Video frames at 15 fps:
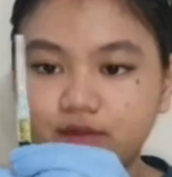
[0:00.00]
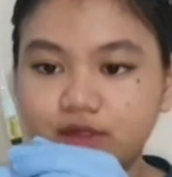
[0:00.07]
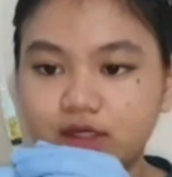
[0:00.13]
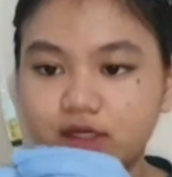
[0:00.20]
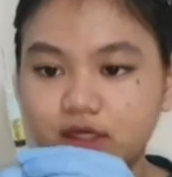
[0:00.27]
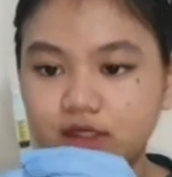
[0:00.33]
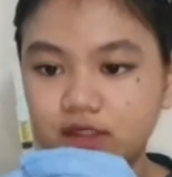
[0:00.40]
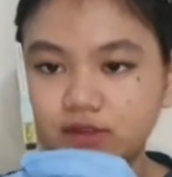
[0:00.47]

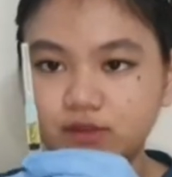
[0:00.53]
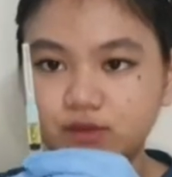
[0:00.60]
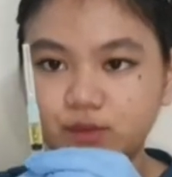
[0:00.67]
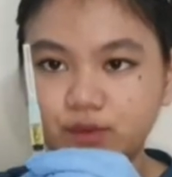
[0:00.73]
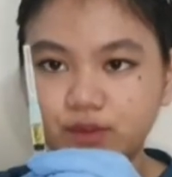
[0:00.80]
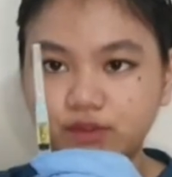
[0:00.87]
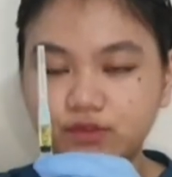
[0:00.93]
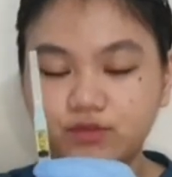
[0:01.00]
the
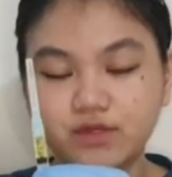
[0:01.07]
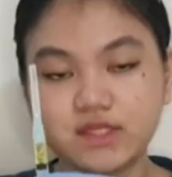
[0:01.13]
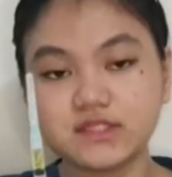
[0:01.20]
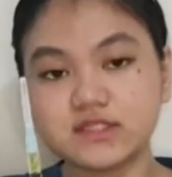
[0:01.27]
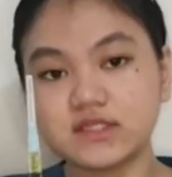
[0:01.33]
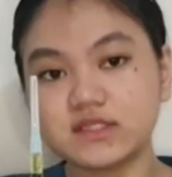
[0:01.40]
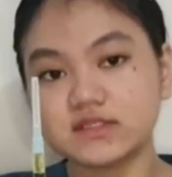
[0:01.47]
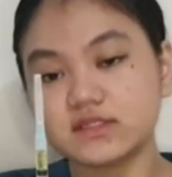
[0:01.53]

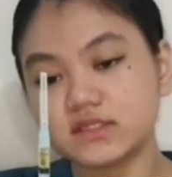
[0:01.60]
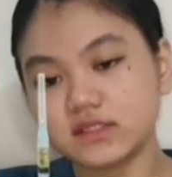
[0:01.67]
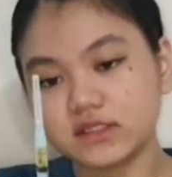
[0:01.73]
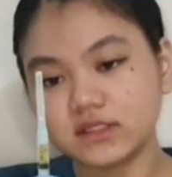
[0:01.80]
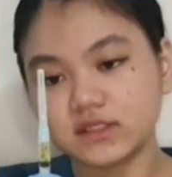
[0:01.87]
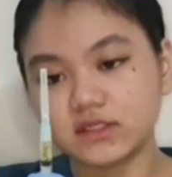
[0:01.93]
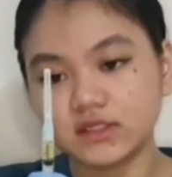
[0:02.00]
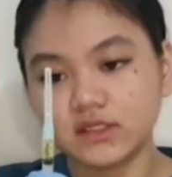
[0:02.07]

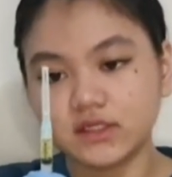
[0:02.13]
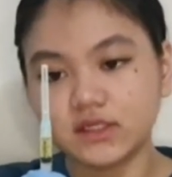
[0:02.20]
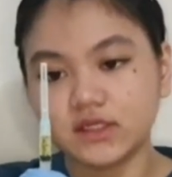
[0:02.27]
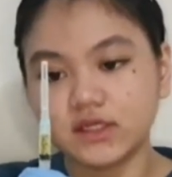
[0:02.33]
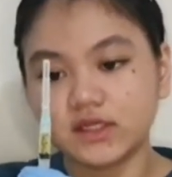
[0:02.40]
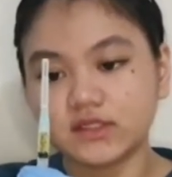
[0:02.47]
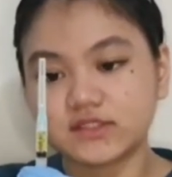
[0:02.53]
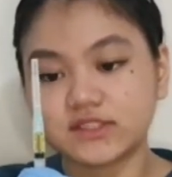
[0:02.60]
3cc
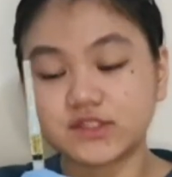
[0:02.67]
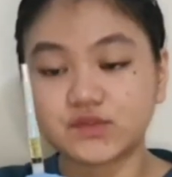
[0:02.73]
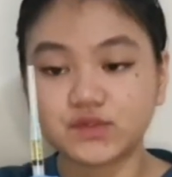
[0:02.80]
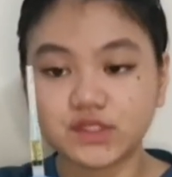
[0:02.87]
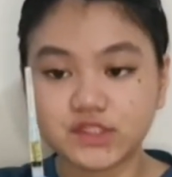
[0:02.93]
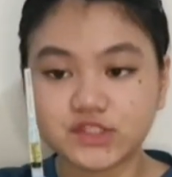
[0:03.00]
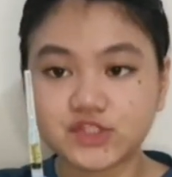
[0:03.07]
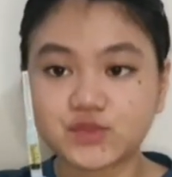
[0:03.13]

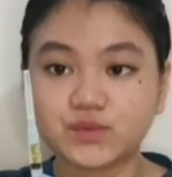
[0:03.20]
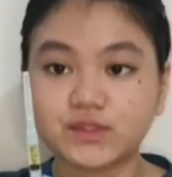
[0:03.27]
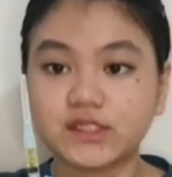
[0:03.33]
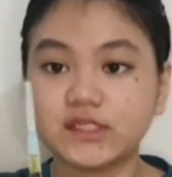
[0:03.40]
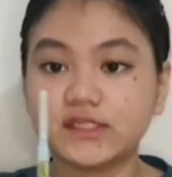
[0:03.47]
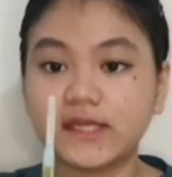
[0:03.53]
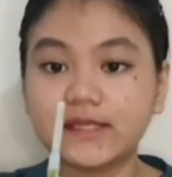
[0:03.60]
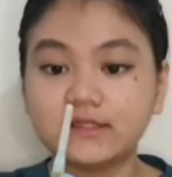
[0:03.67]
syringe with
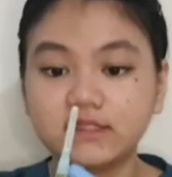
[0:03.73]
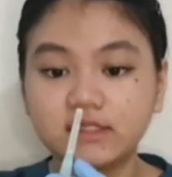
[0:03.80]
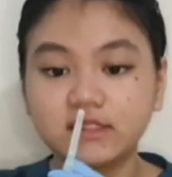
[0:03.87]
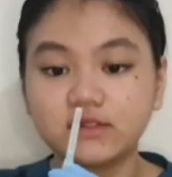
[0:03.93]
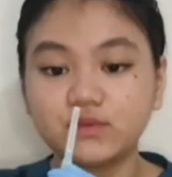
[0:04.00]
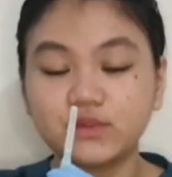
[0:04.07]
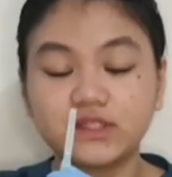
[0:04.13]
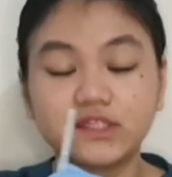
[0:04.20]

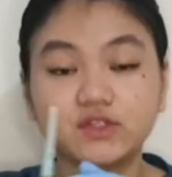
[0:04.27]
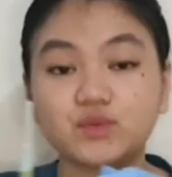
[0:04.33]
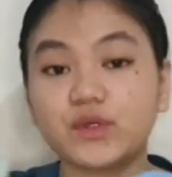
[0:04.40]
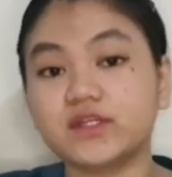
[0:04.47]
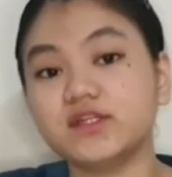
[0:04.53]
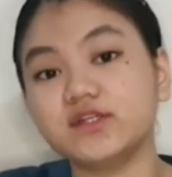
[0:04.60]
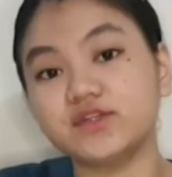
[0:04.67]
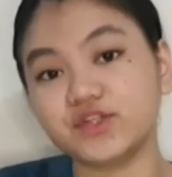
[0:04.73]
a
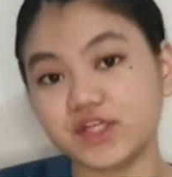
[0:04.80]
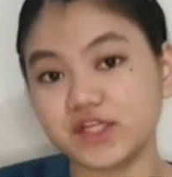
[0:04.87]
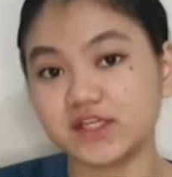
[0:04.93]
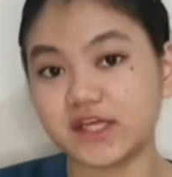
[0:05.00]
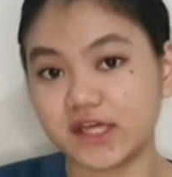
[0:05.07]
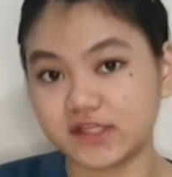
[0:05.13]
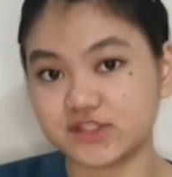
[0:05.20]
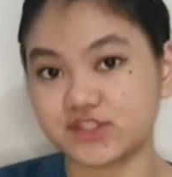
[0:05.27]
23
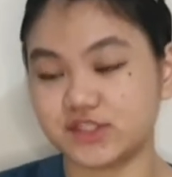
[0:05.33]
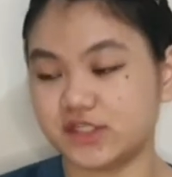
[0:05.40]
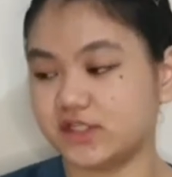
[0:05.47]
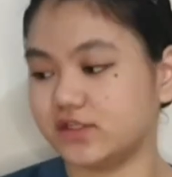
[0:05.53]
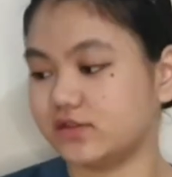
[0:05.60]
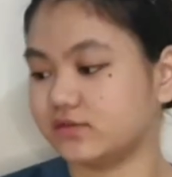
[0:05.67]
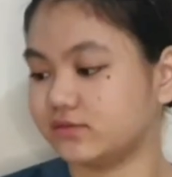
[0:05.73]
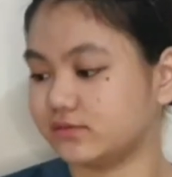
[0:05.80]
gauge needle.